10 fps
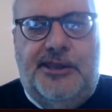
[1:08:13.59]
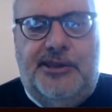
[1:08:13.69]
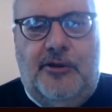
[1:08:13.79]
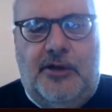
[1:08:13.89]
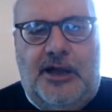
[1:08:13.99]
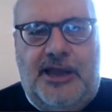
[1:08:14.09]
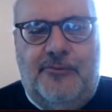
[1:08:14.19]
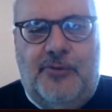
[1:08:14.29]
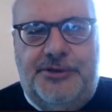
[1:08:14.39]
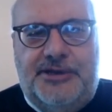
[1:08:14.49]
So
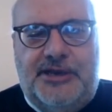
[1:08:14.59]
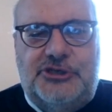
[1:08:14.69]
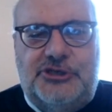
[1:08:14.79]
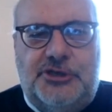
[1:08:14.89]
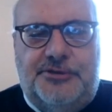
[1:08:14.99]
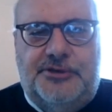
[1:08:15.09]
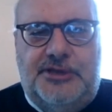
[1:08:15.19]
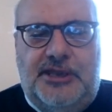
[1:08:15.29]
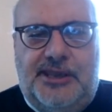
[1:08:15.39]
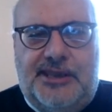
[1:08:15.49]
I wanted actually to
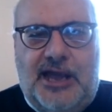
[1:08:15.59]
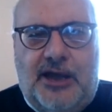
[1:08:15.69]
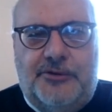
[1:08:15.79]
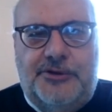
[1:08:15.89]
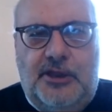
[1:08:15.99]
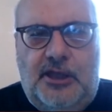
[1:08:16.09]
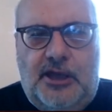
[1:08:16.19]
tease out